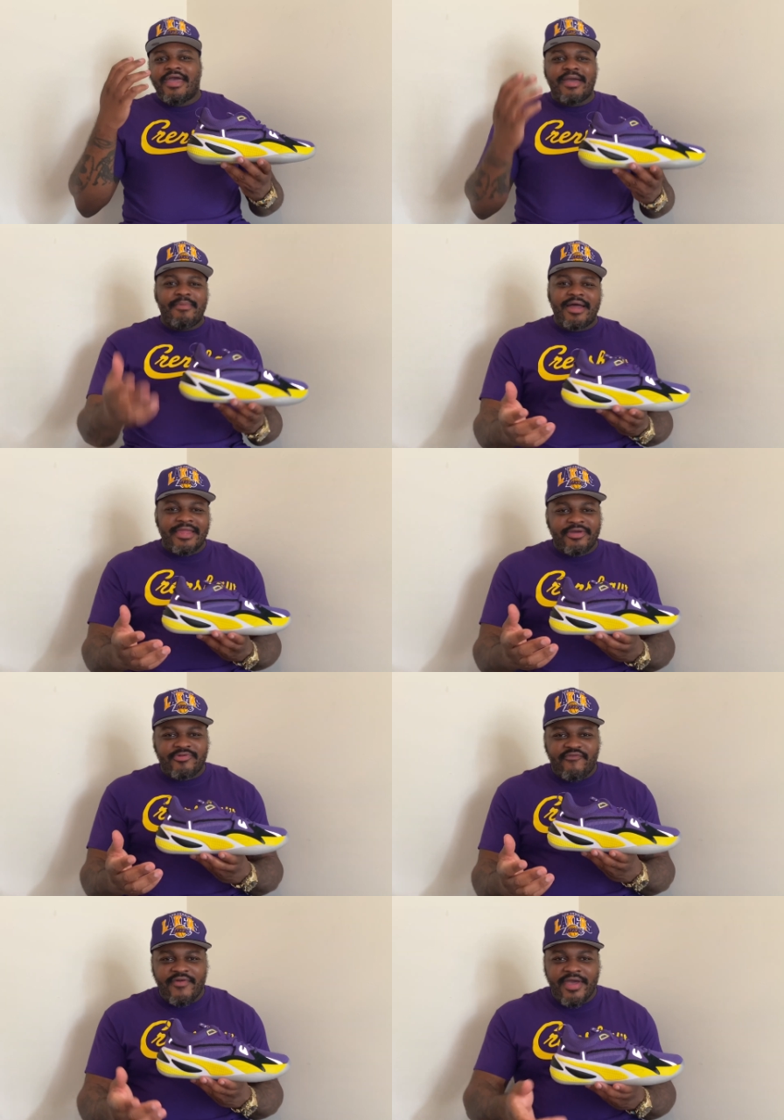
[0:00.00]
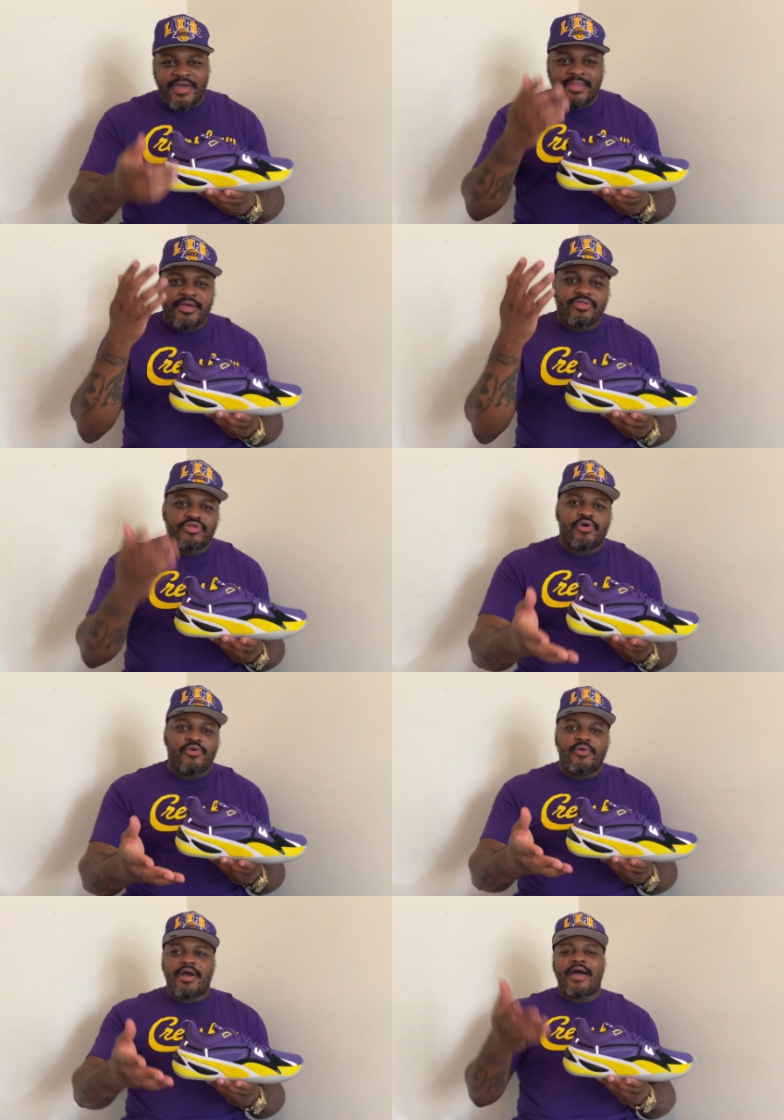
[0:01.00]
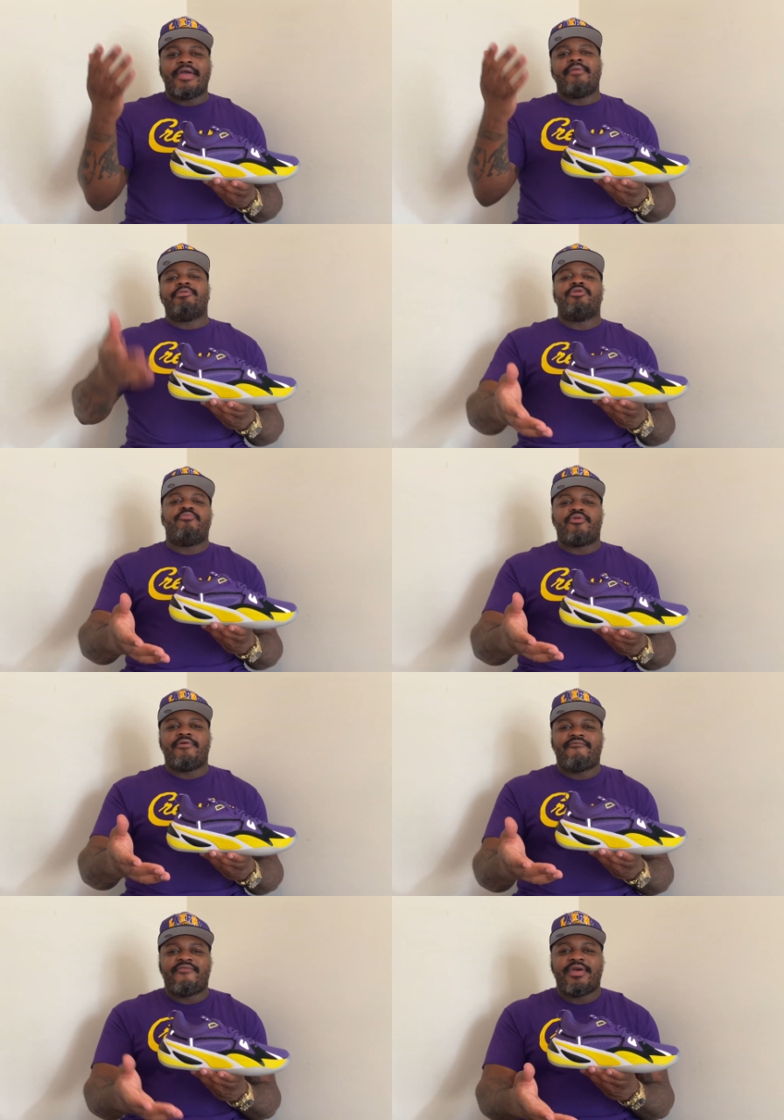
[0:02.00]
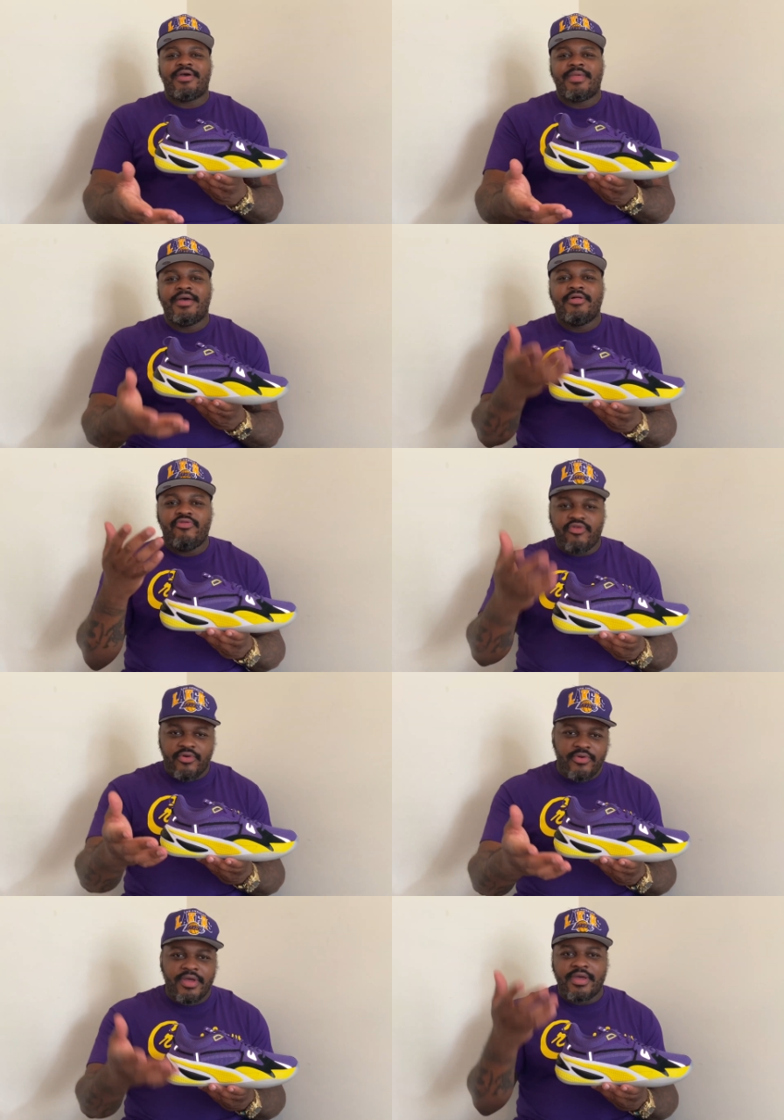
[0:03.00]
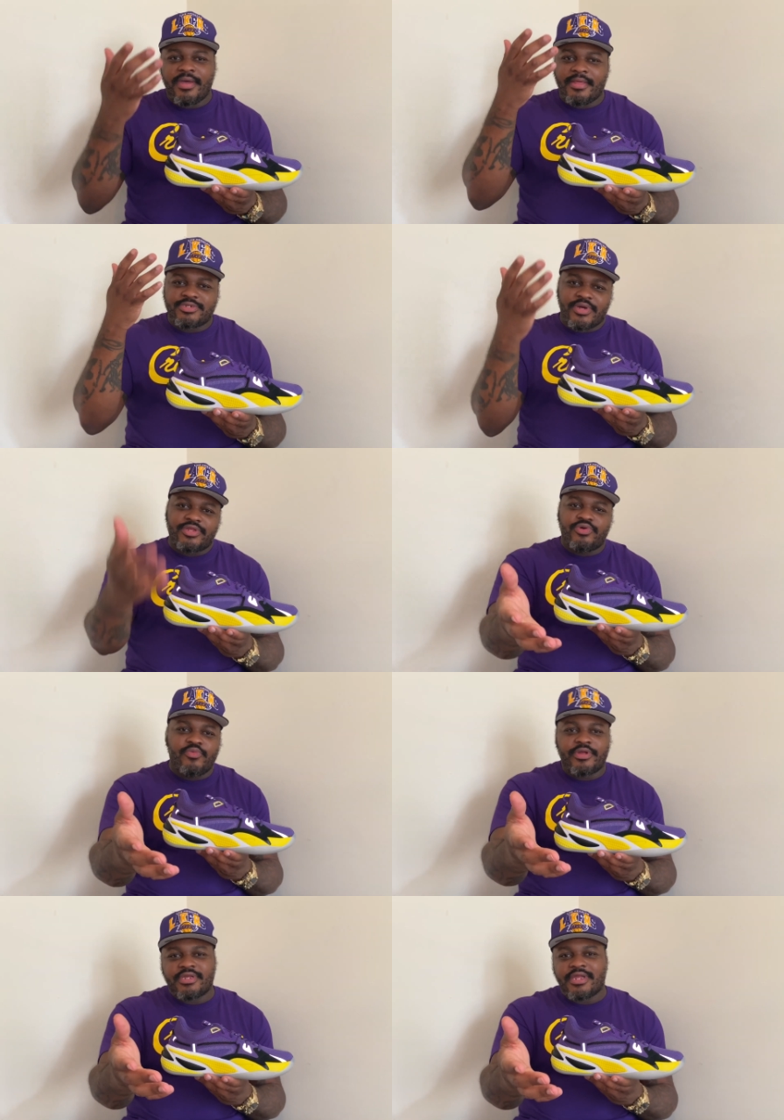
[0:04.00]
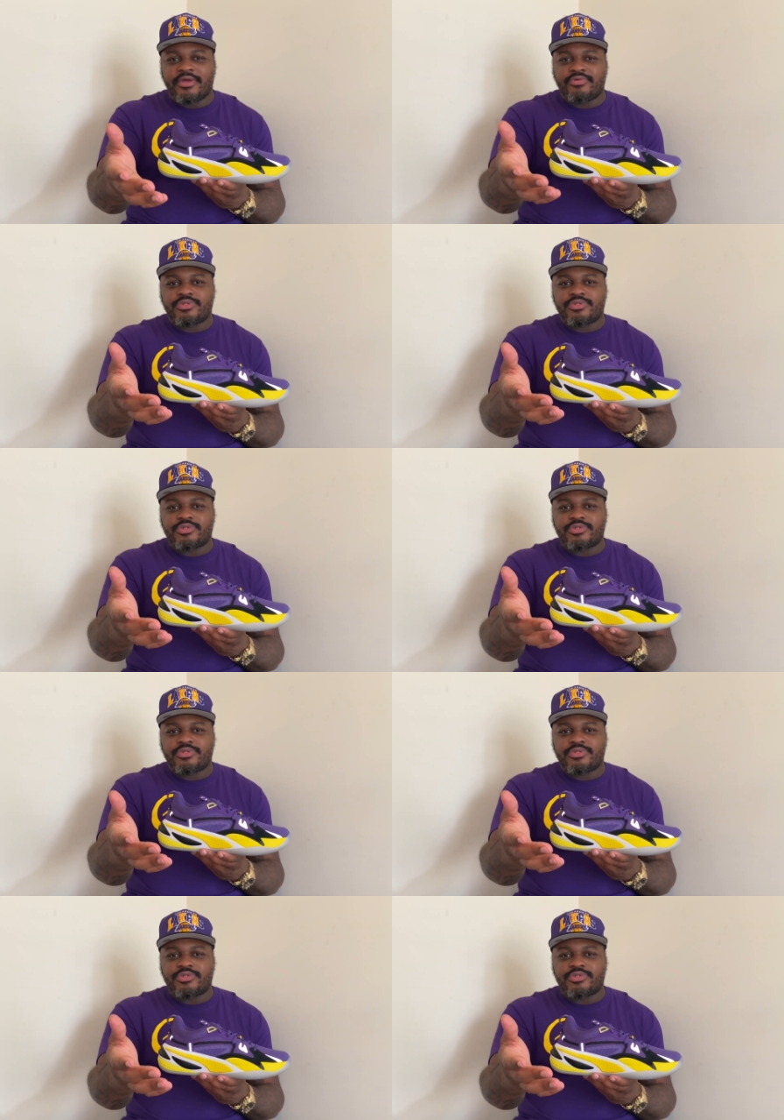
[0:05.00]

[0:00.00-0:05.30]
Am I a Lakers fan? No, I am a LeBron fan though, and so I do want the Lakers